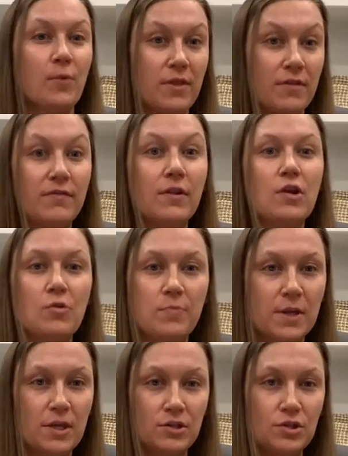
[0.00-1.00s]
with the
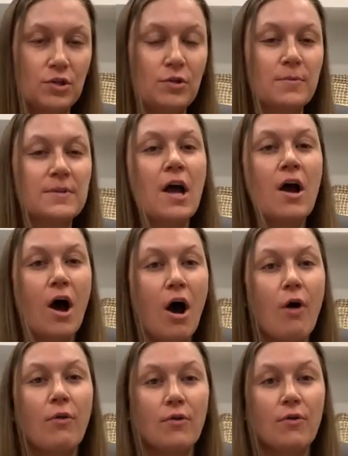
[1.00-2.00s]
fallopian tubes.
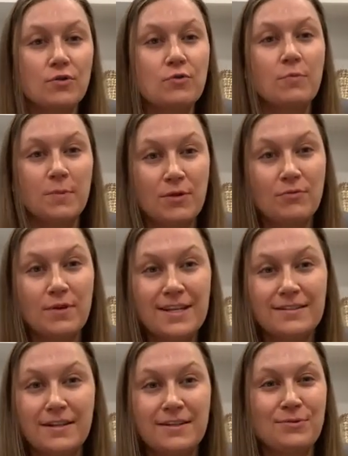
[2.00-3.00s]
All those would be
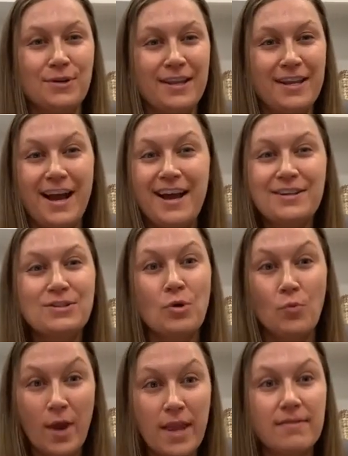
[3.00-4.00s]
reasons really not to
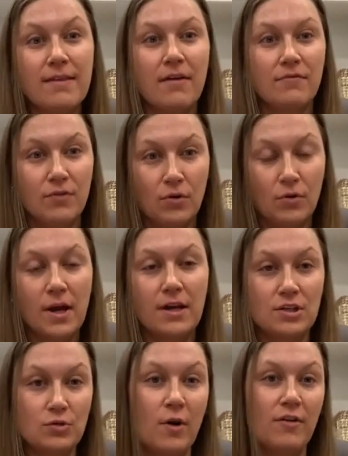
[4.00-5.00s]
wait that full kind
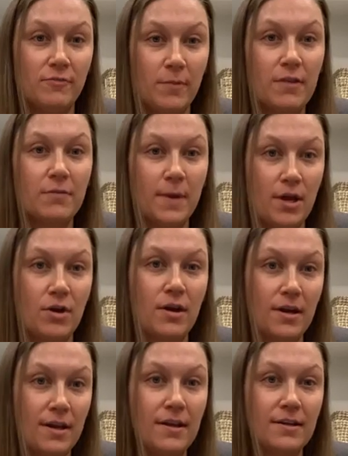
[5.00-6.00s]
of 12-month
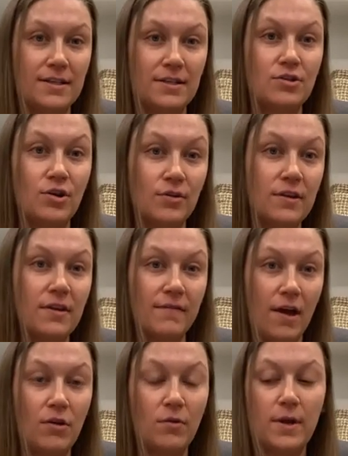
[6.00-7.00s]
period and to start the
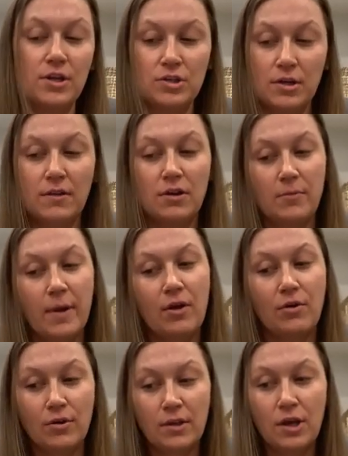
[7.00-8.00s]
evaluation a little bit
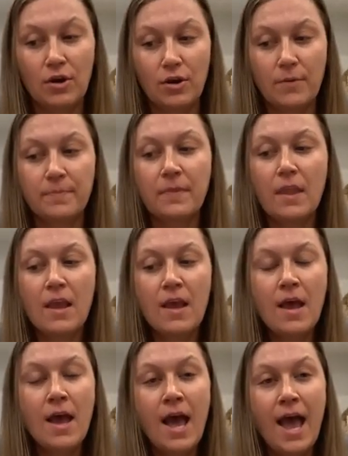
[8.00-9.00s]
earlier.
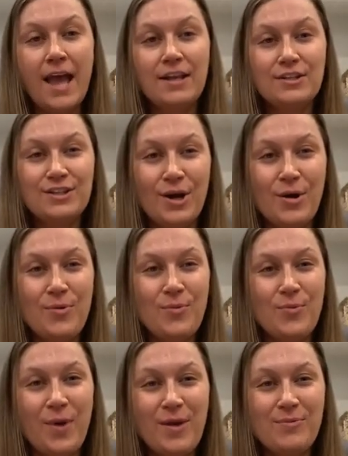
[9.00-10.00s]
And so
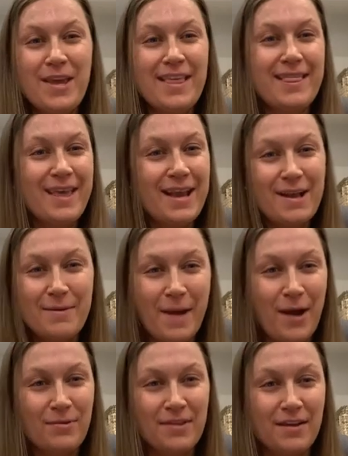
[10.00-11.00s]
when we think
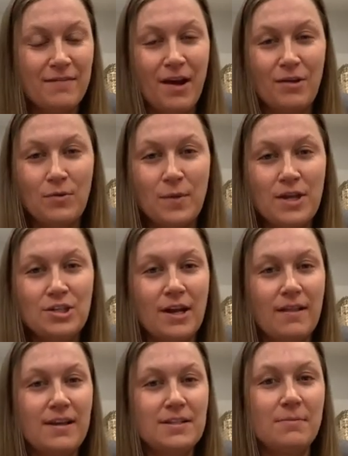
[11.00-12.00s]
about the evaluation, I
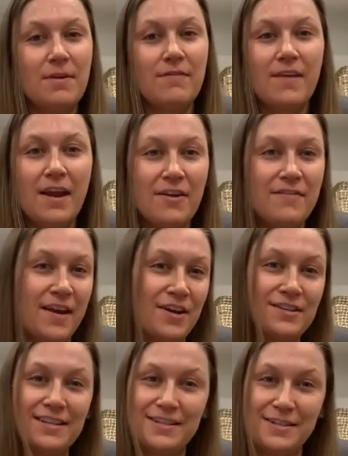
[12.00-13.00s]
like to be very, very
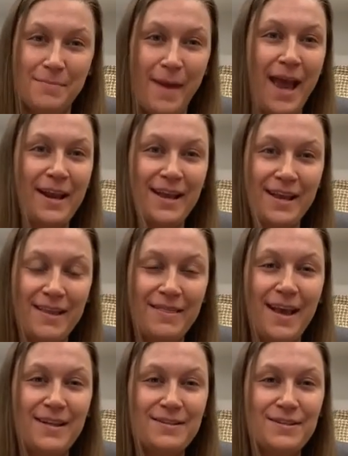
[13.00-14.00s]
systematic, and
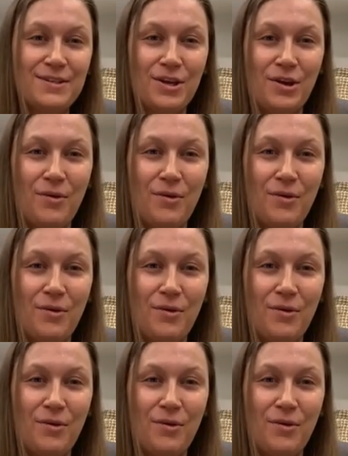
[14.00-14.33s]
that's,